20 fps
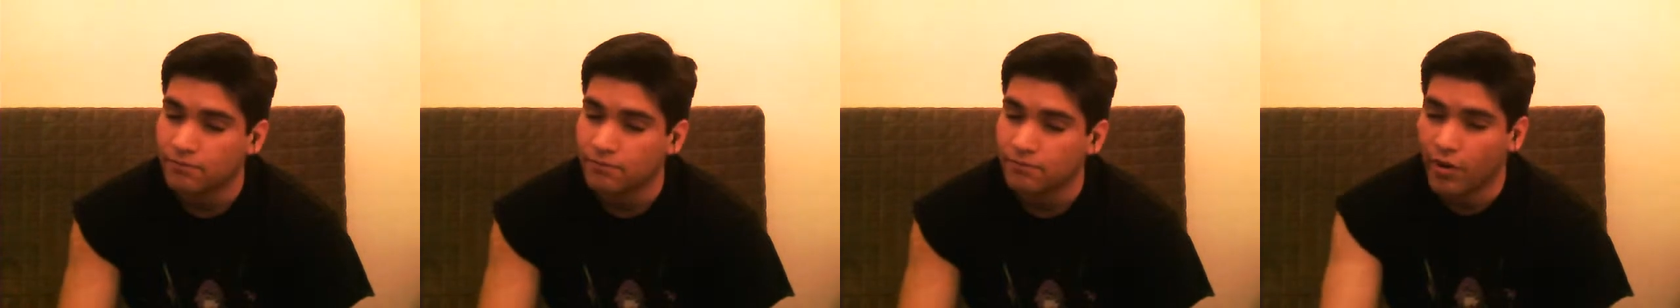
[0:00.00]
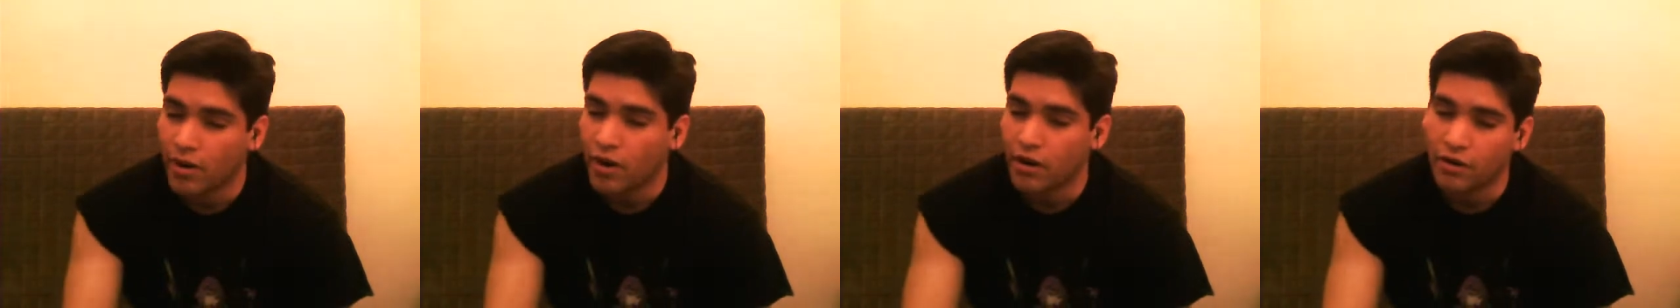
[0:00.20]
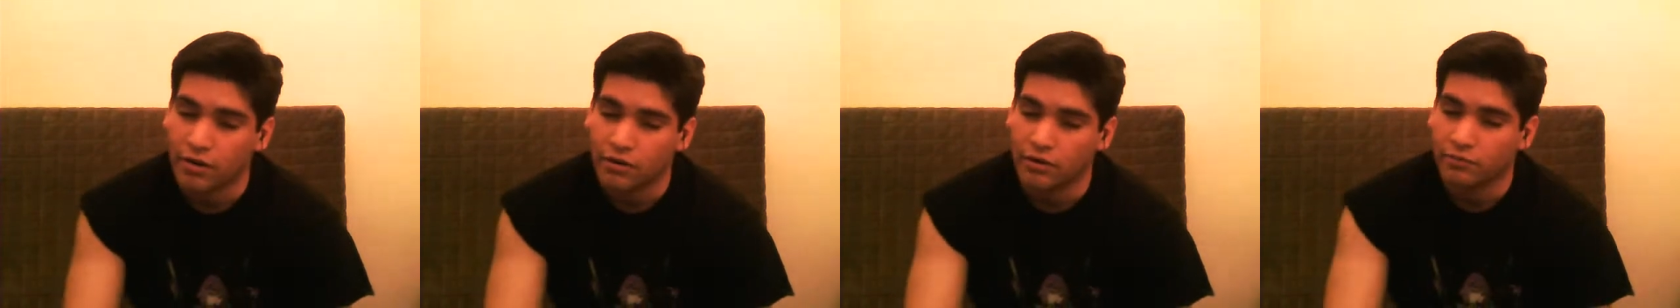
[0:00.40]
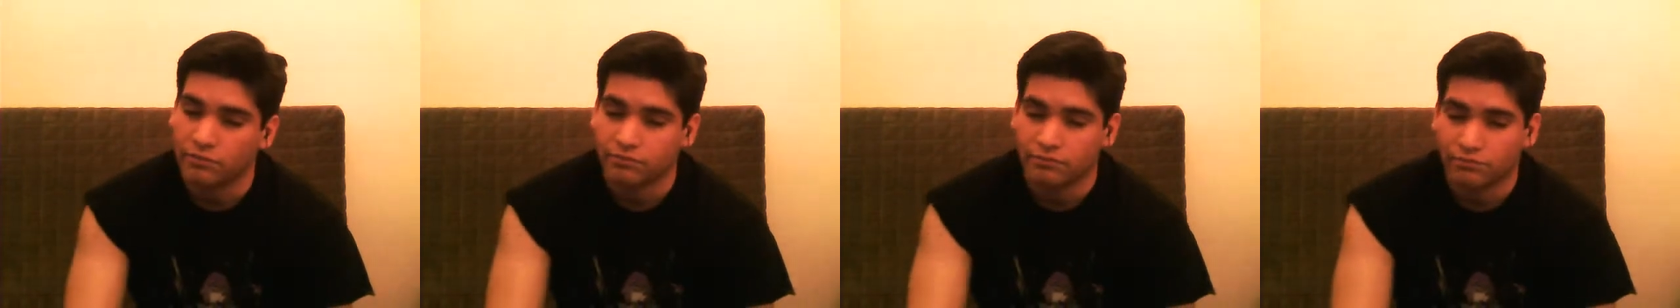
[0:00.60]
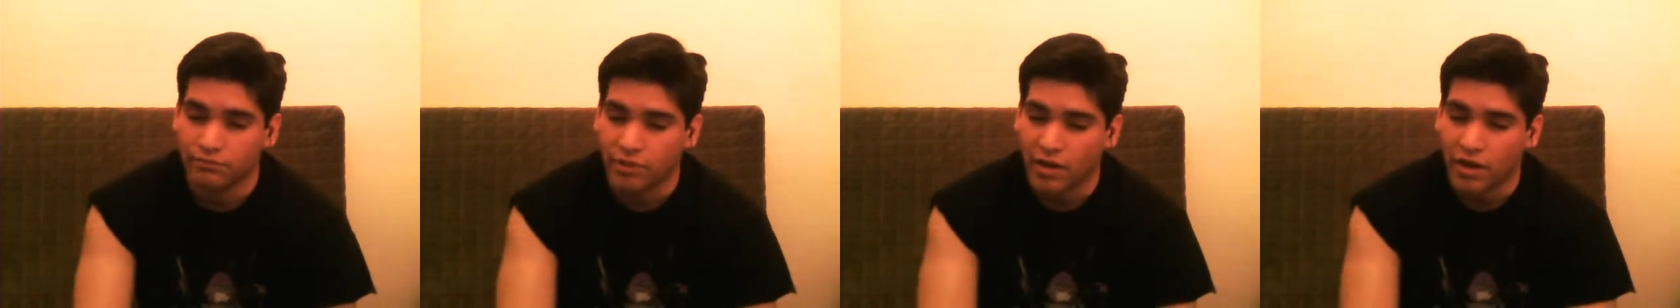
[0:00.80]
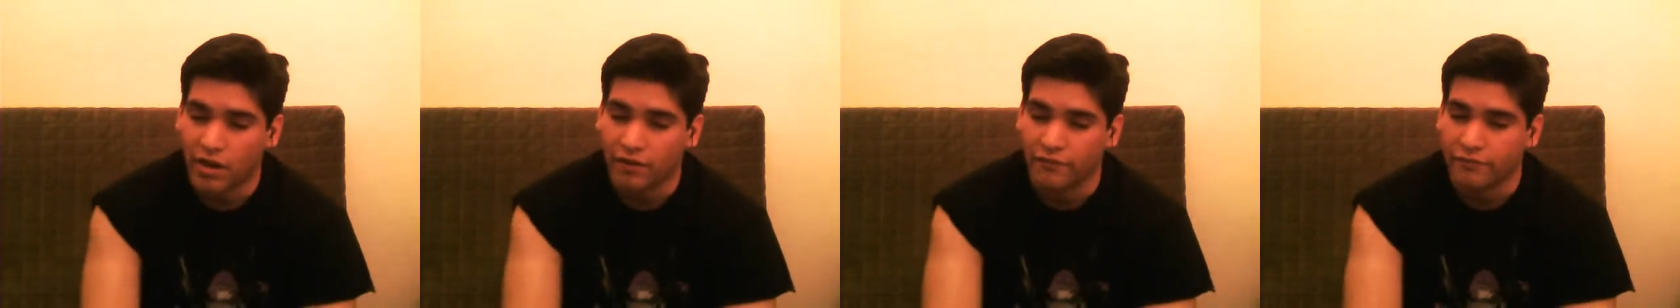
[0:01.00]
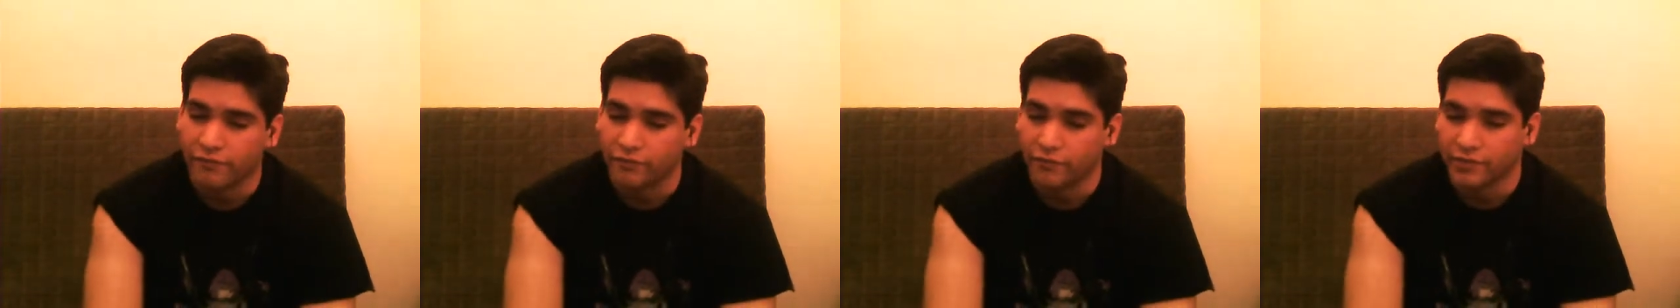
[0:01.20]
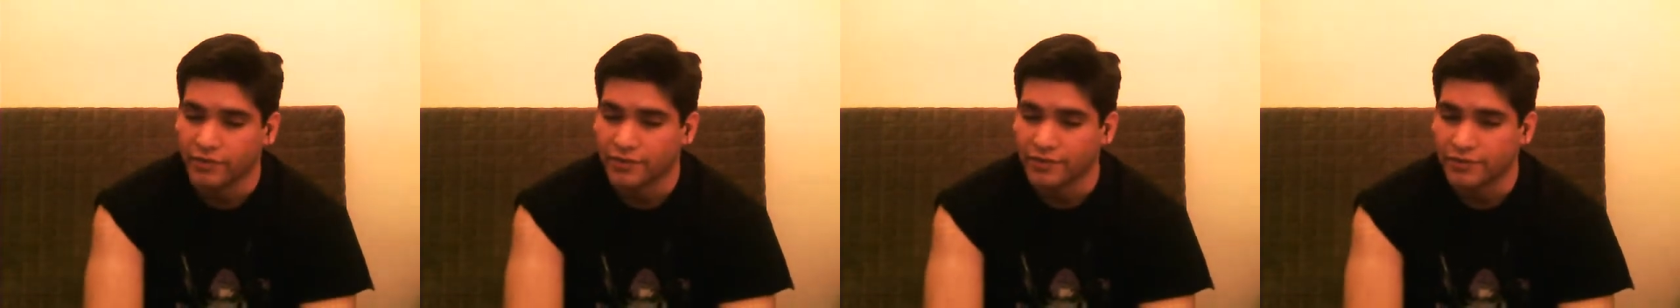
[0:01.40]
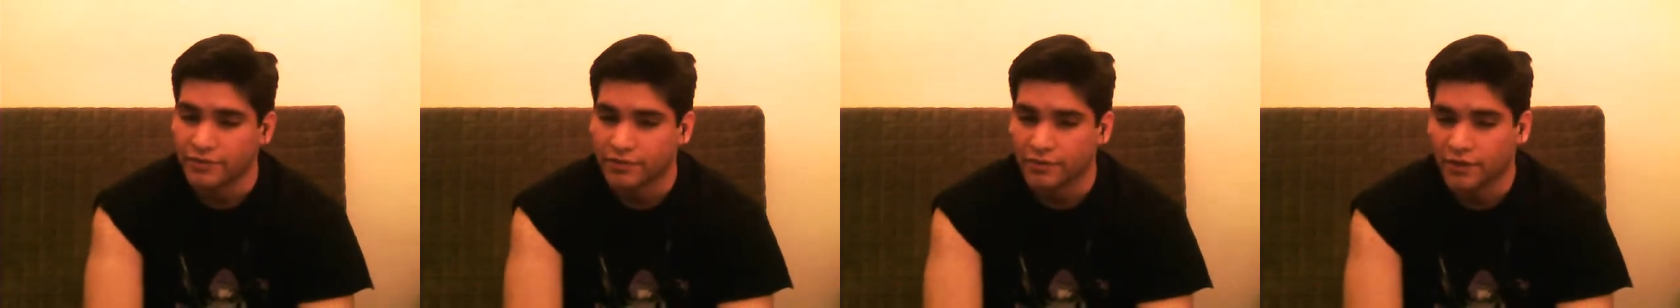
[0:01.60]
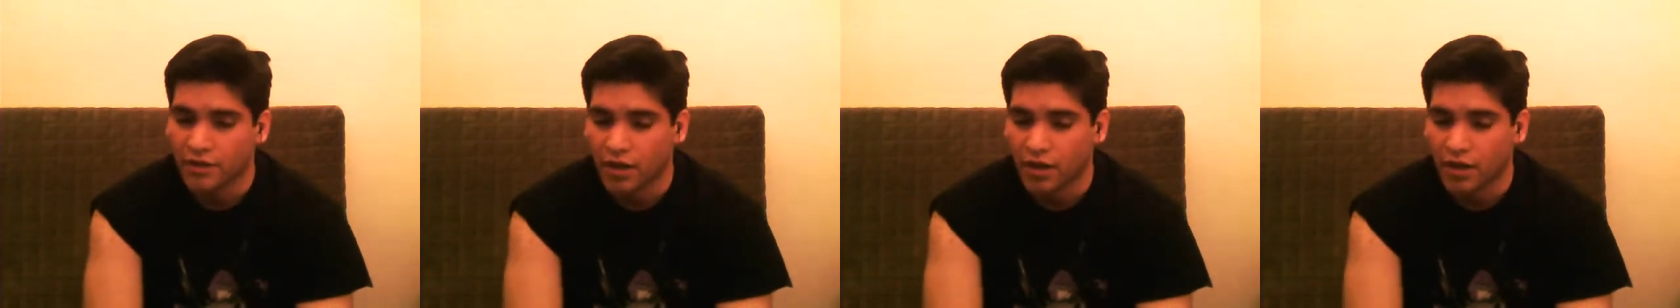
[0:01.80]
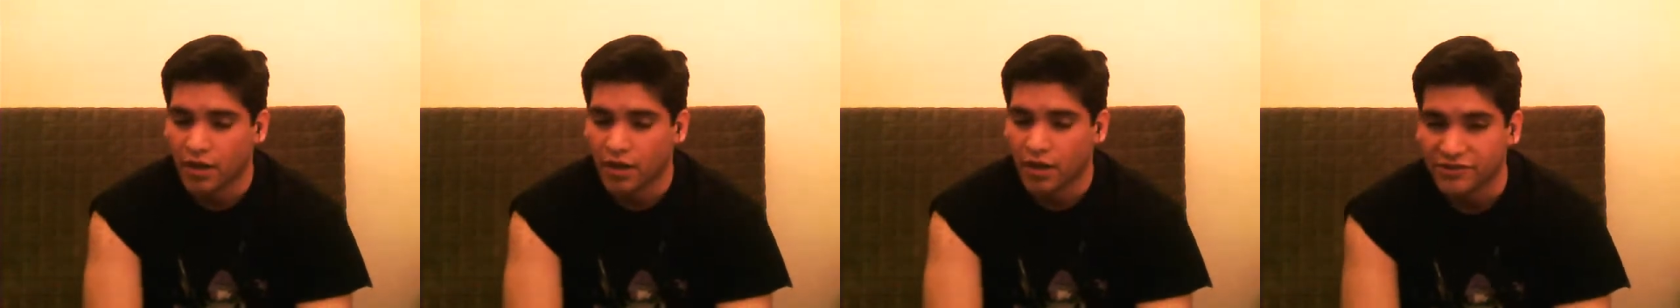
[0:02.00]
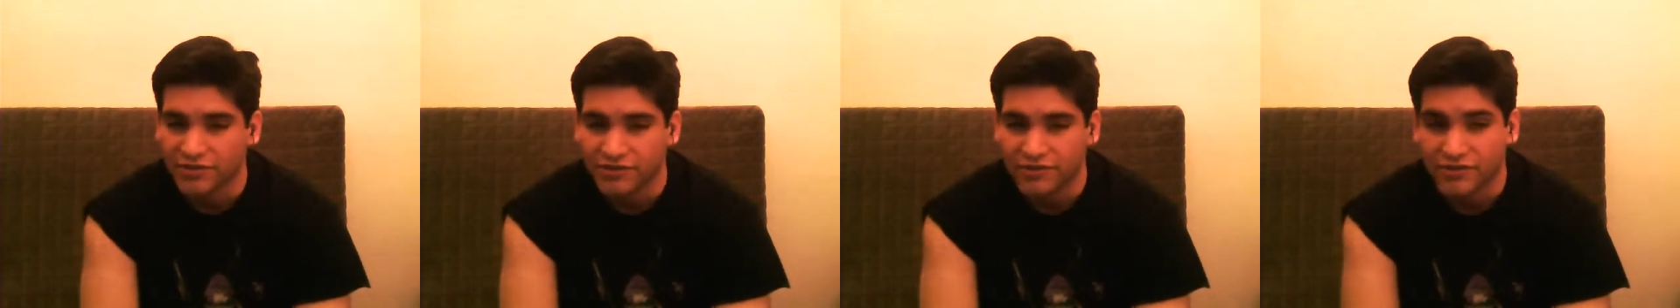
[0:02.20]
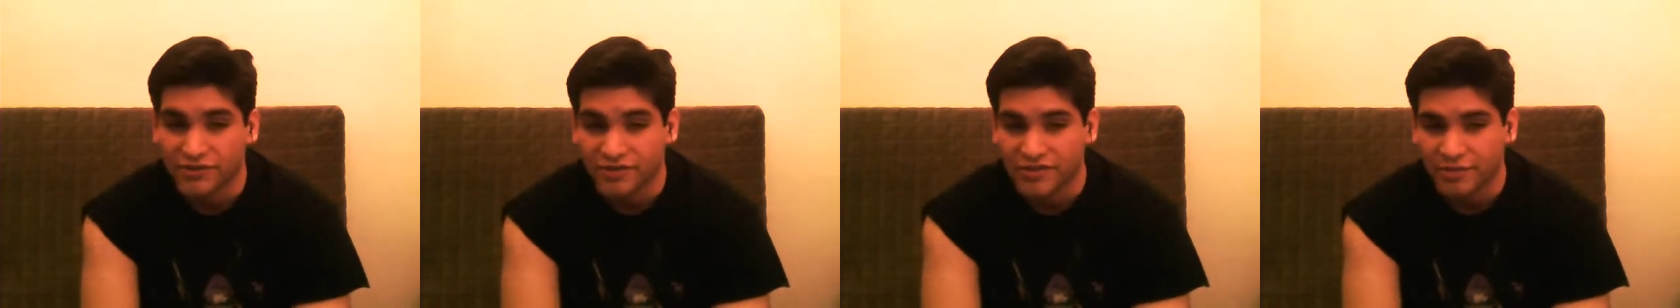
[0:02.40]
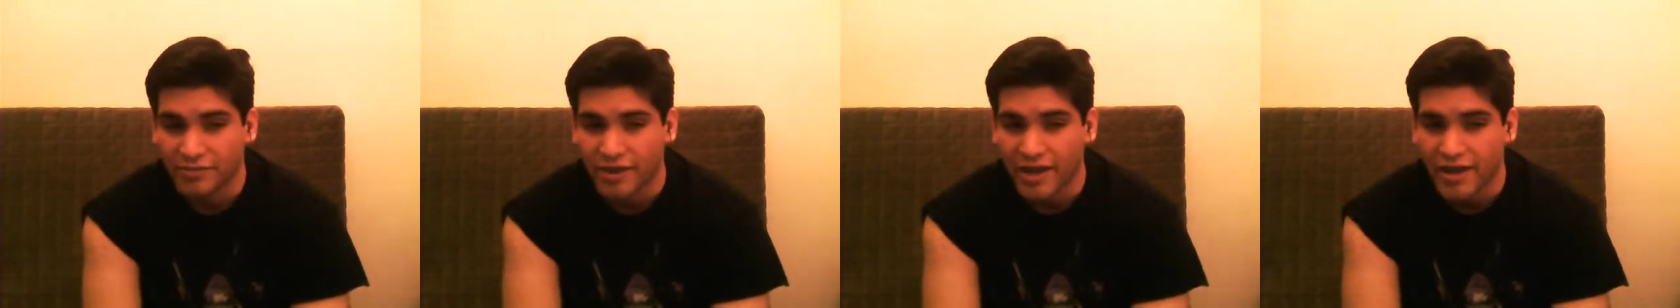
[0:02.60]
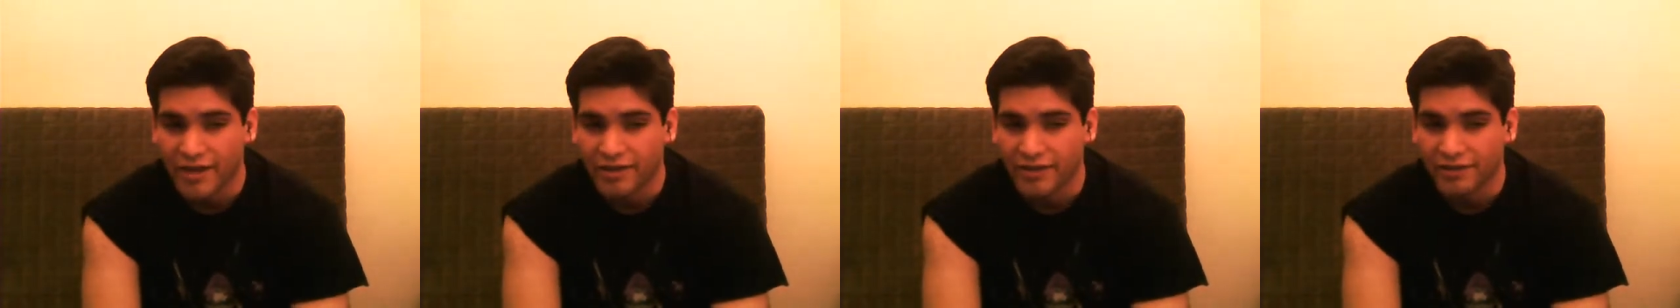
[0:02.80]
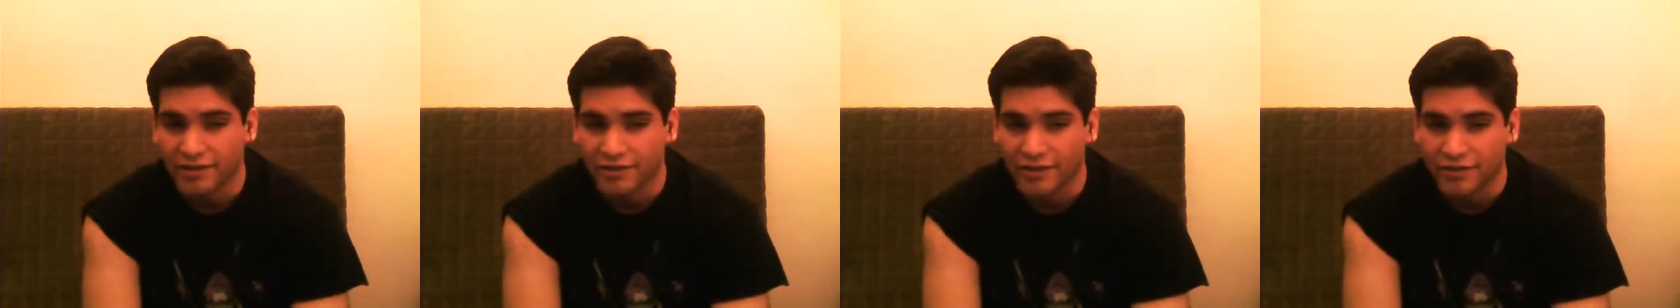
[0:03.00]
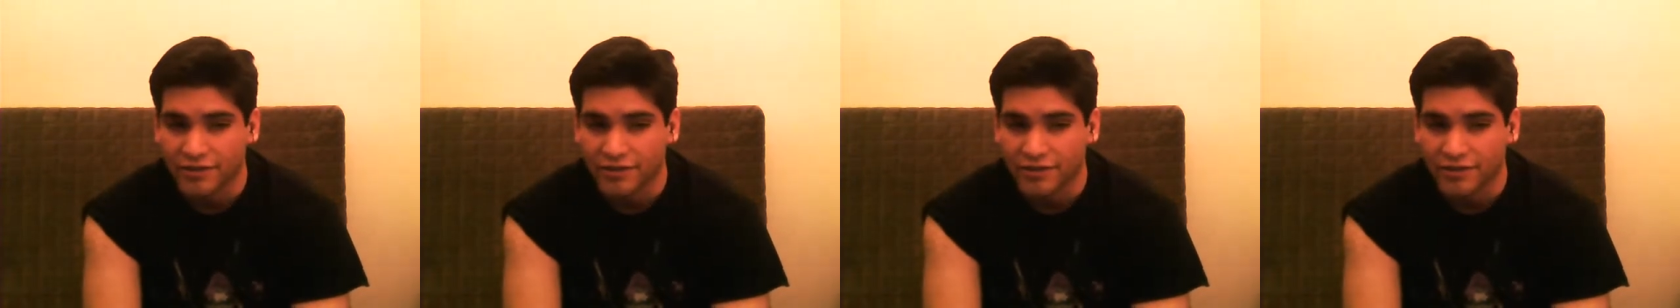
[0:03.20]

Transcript: bar pub with a communist thematic,